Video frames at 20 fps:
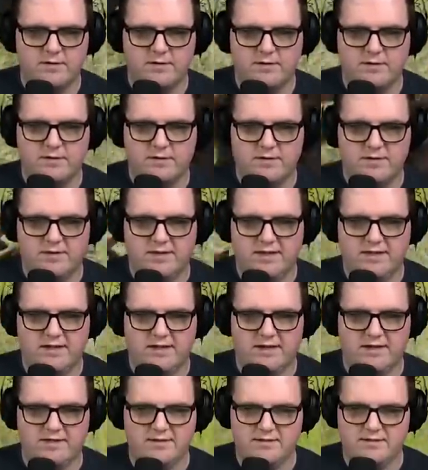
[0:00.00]
that got
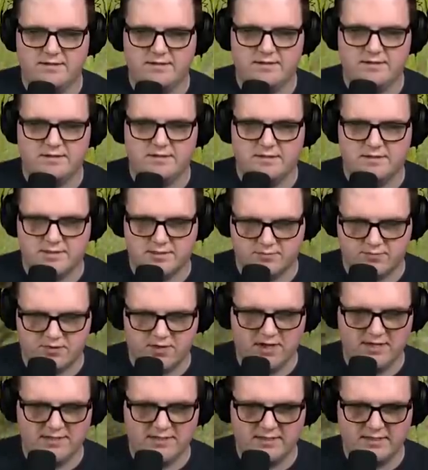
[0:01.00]
probably,
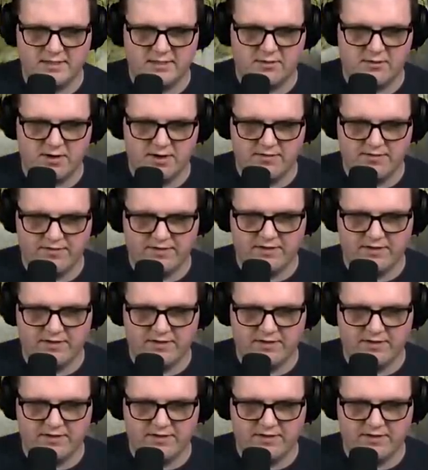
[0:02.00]
surprisingly graphic.